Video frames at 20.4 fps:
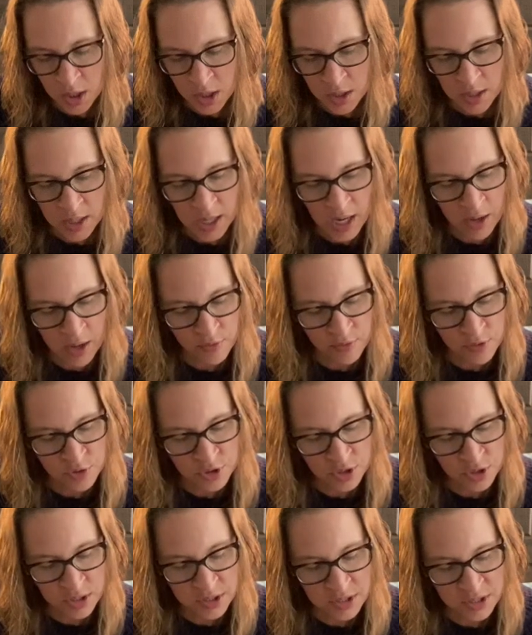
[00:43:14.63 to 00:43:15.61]
Now they're
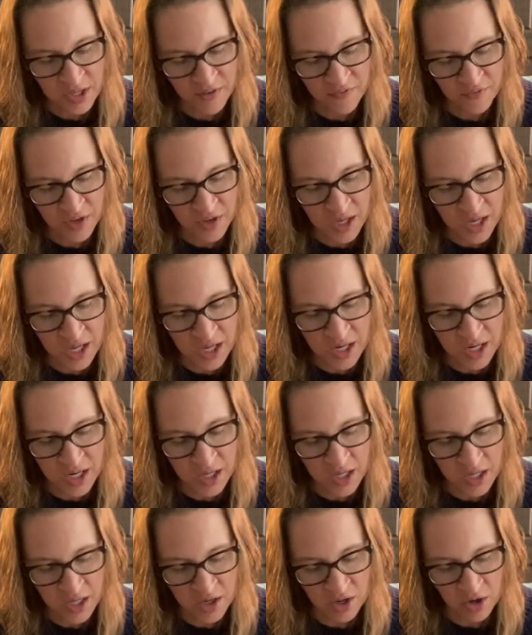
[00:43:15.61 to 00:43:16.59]
just
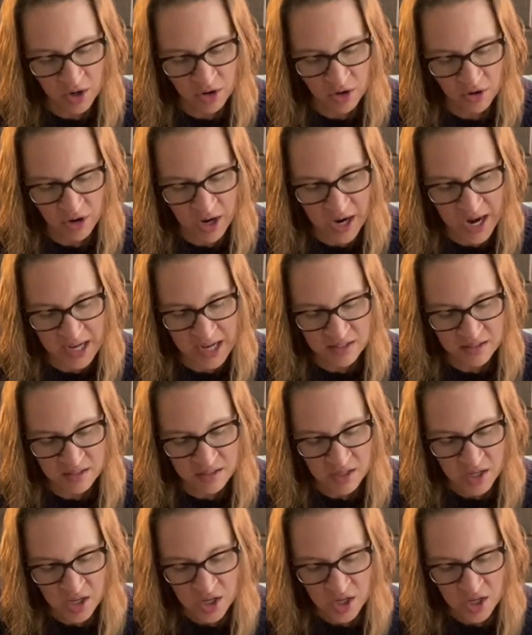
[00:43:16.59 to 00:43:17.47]
defecating in our grass.